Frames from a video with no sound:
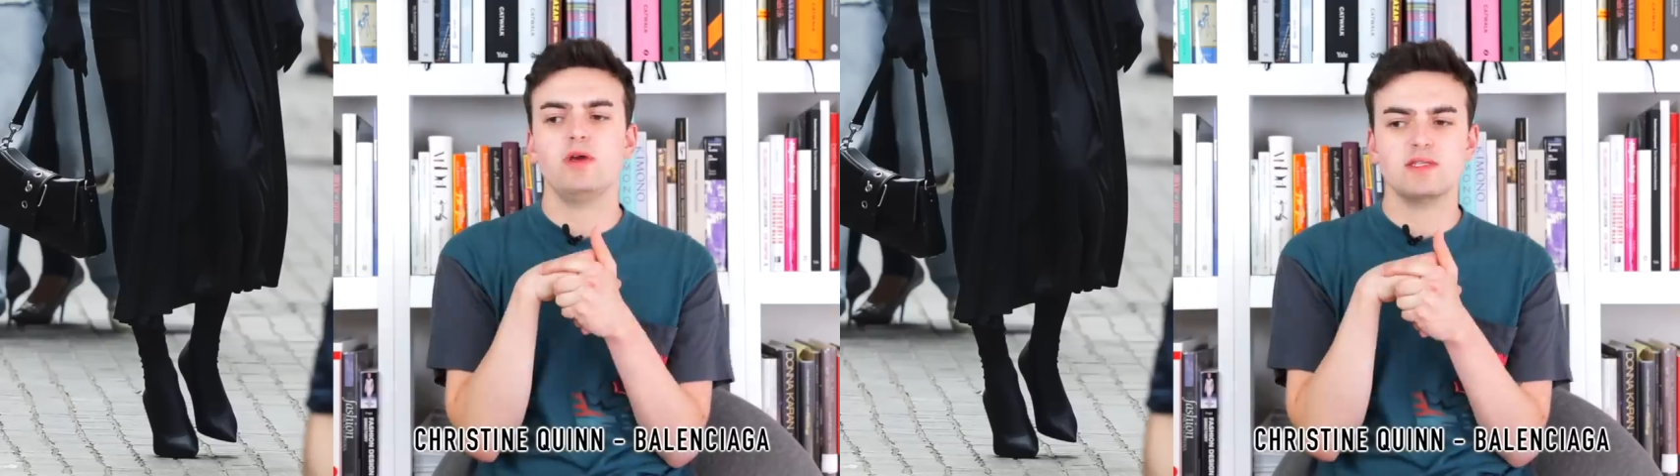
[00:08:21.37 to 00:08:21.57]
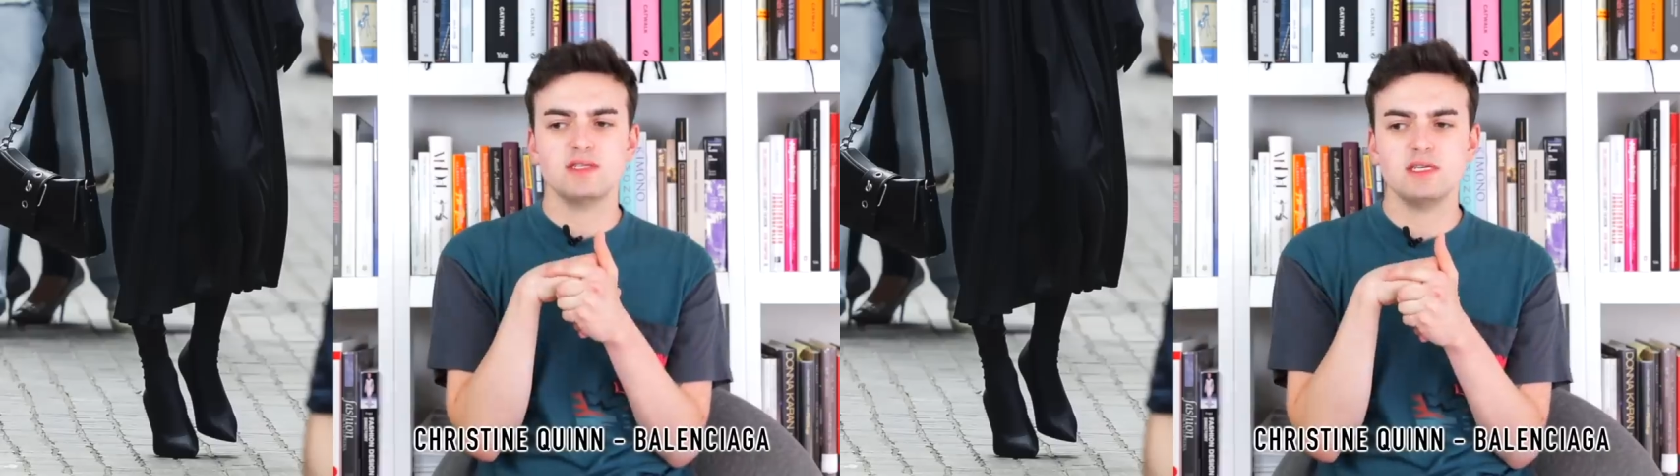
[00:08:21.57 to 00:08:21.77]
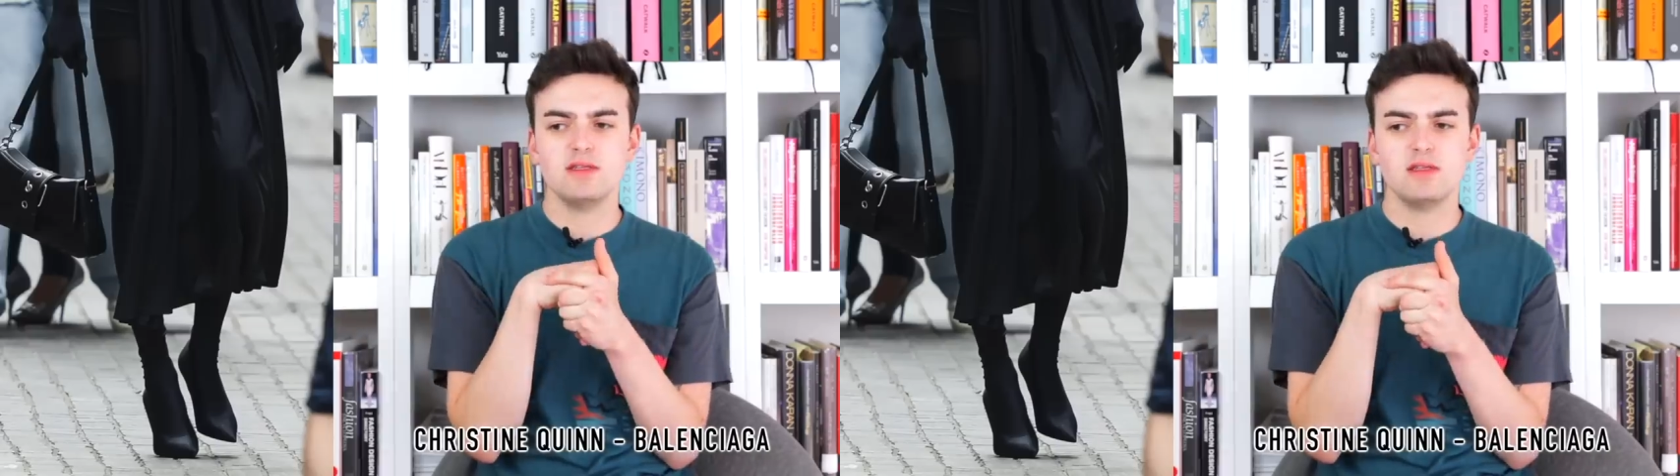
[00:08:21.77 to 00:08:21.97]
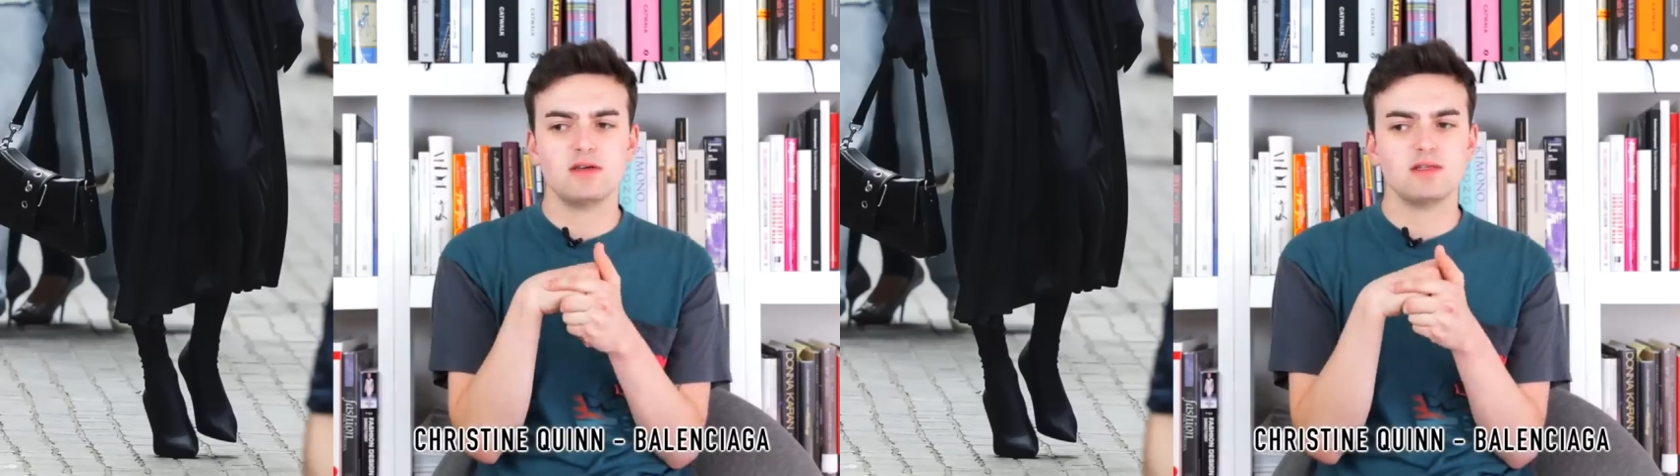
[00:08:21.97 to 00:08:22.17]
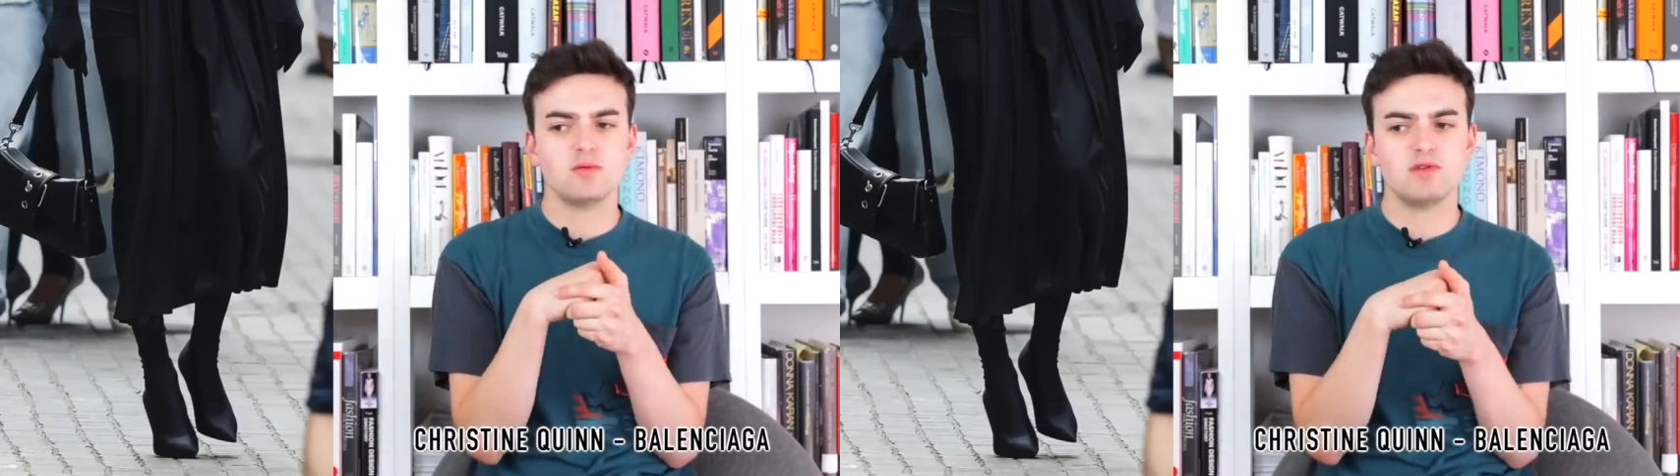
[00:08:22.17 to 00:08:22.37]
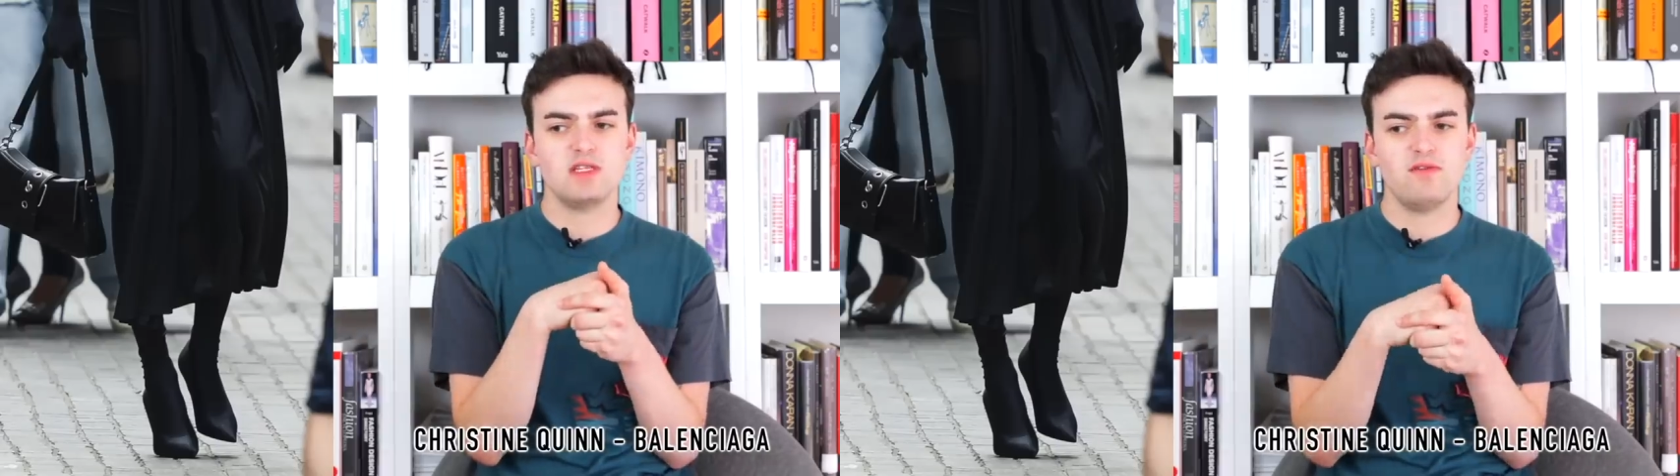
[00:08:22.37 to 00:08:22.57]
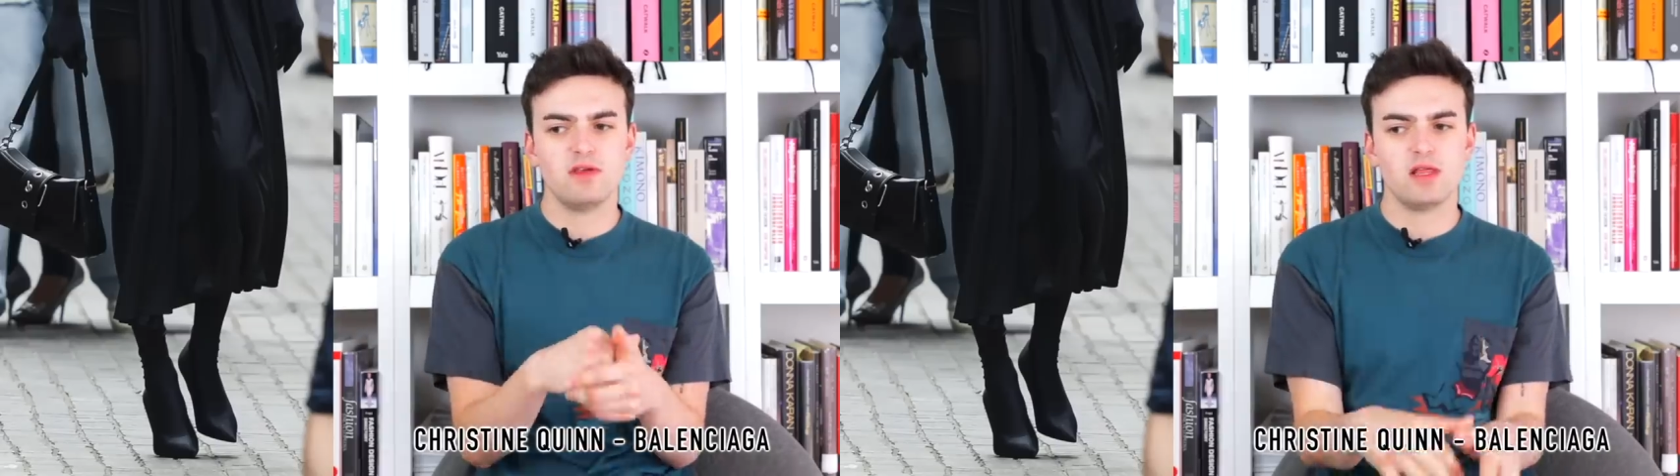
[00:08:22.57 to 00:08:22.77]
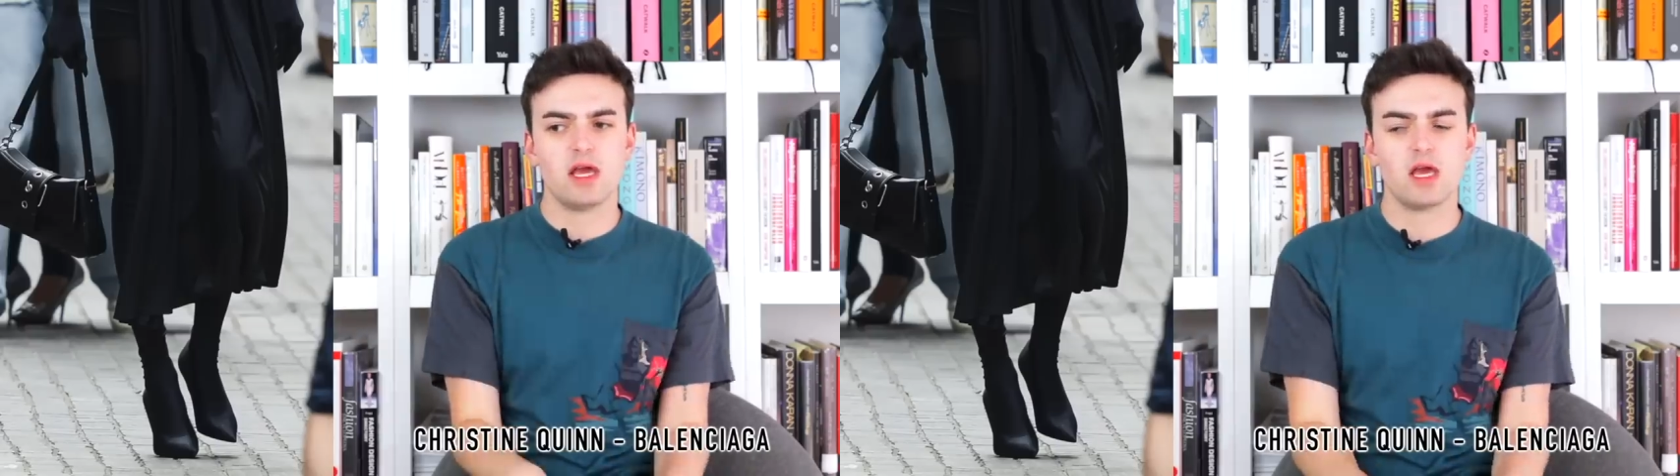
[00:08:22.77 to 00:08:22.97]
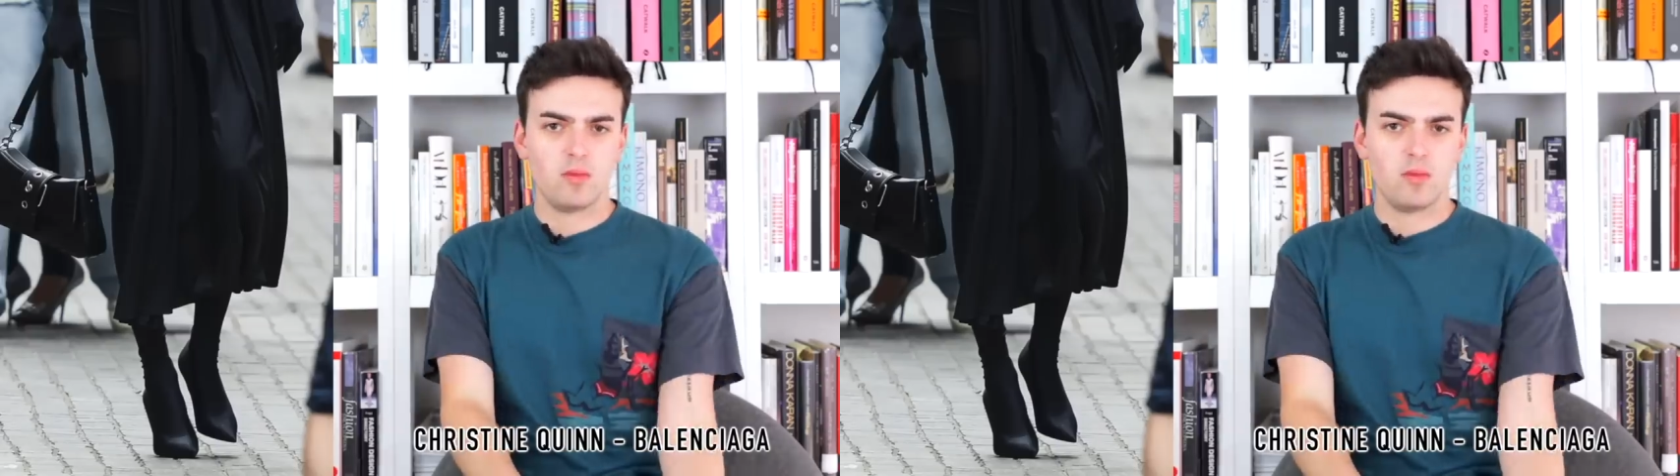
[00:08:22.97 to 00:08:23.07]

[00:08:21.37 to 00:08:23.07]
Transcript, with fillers: We can see that there is most definitely like